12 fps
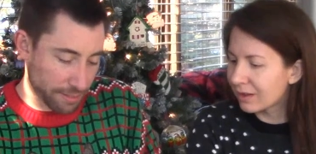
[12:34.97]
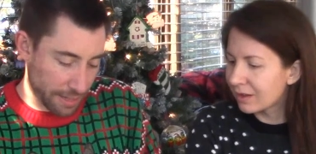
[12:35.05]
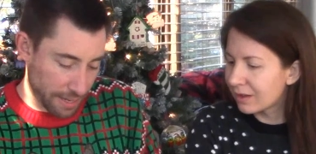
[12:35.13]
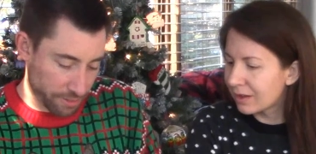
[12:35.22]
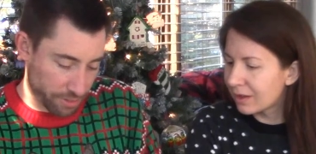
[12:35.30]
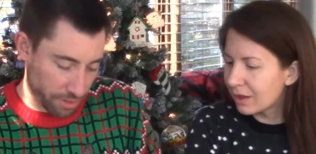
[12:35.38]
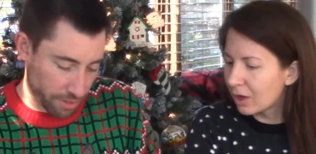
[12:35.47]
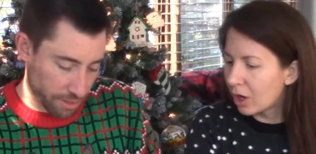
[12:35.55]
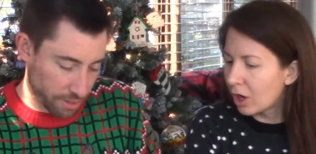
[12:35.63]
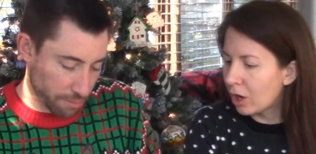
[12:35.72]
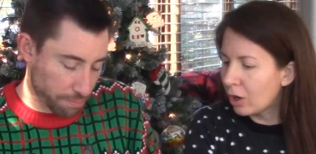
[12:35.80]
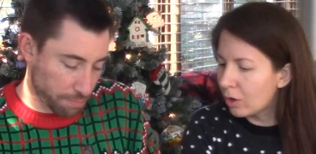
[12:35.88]
Speaker 1: Lantern.
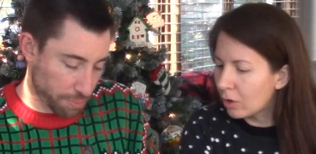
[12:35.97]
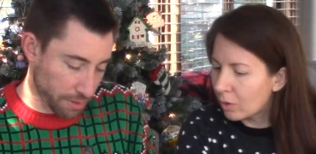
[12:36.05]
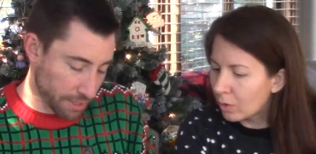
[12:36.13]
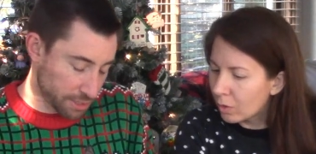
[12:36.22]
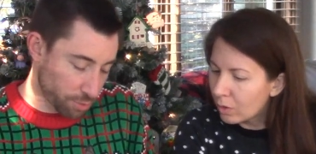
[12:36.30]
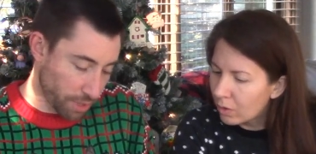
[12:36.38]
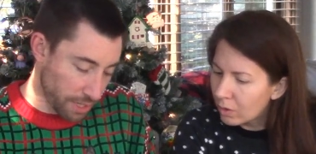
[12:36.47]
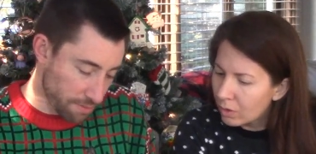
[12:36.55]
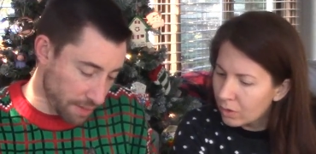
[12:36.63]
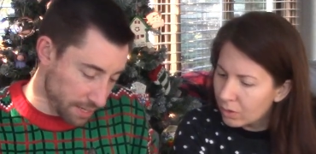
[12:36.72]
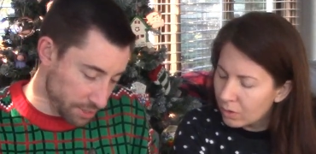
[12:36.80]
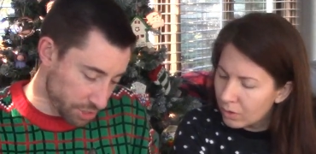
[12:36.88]
Oh. Plus one
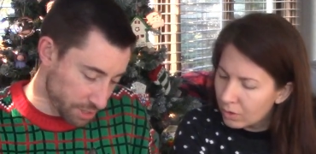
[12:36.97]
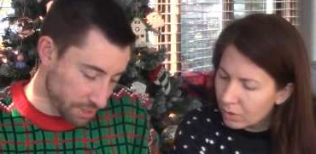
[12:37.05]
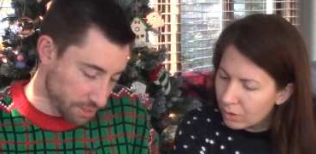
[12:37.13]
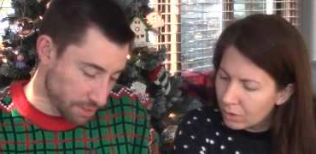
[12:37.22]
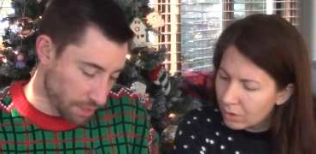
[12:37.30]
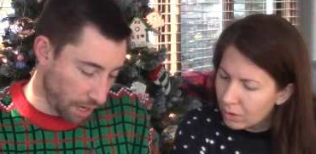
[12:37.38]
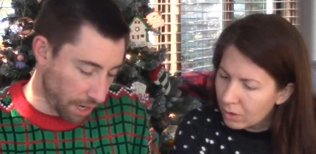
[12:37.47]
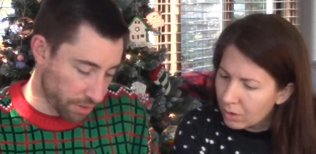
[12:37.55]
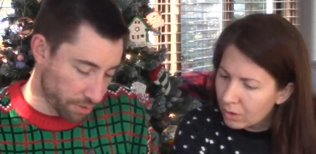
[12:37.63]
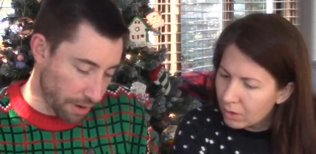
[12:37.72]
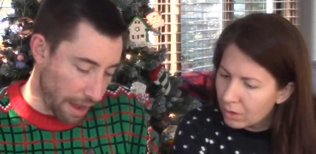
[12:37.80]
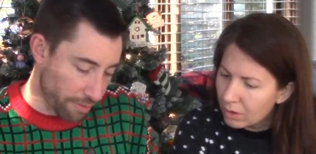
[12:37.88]
evasion. On
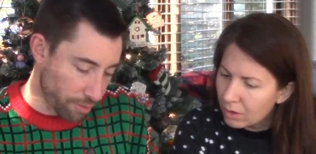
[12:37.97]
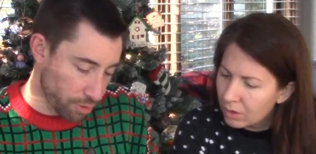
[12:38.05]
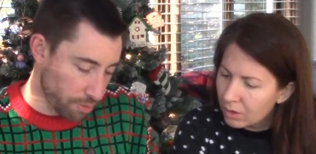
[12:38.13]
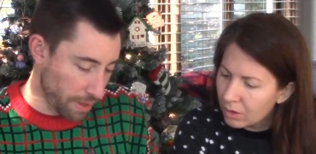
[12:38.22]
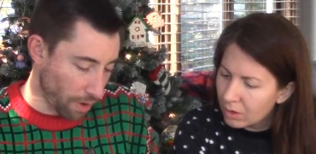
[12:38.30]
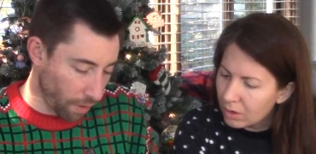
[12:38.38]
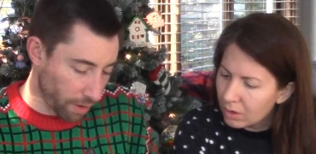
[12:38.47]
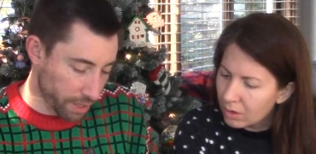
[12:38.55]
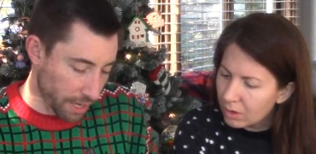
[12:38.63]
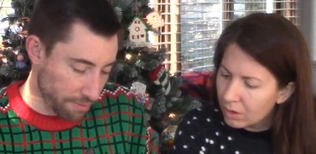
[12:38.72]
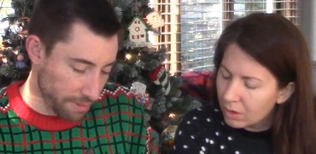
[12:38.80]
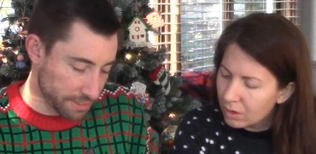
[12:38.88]
arrival, you may
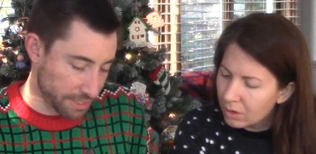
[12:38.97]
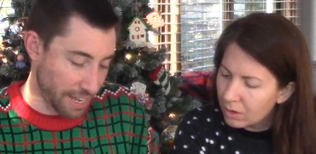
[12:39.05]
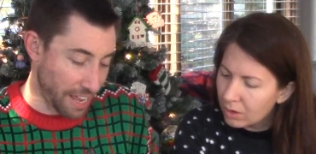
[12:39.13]
archive this and